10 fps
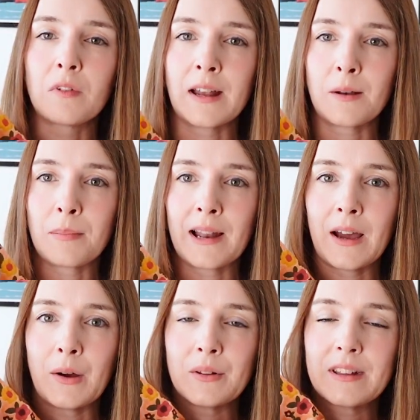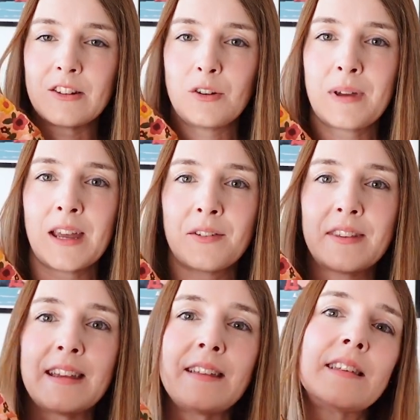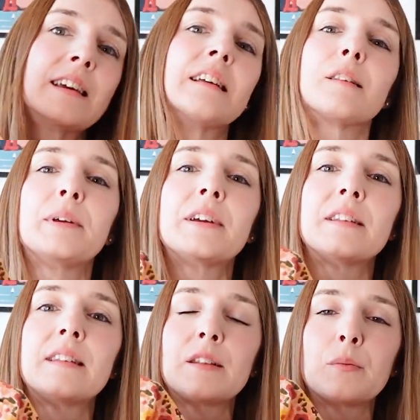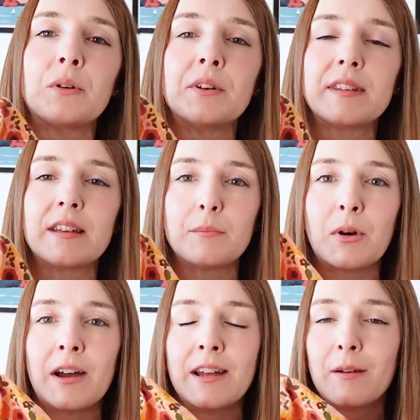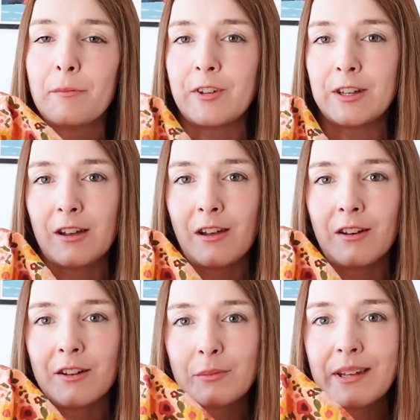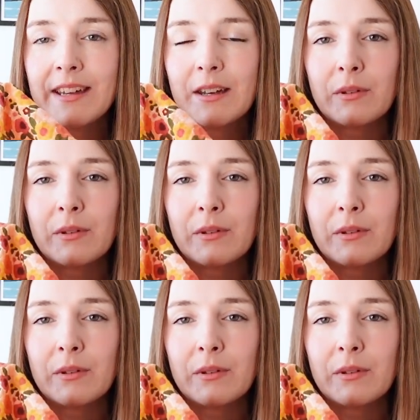wren blouse and you may have seen this because this was my video last week.